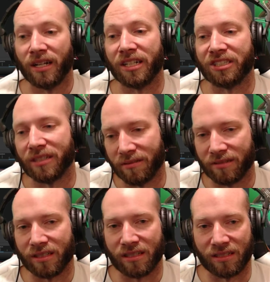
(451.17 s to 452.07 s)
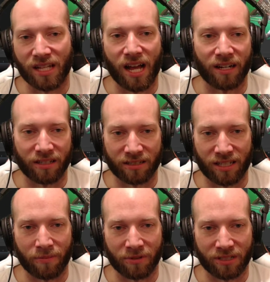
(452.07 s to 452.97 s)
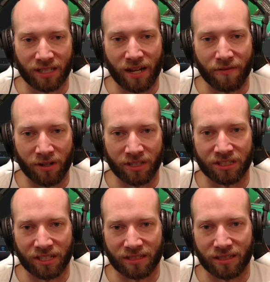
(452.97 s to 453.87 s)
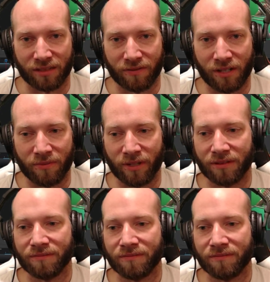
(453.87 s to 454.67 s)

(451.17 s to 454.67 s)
Actually, this is not a good example because I've already adjusted this volume, but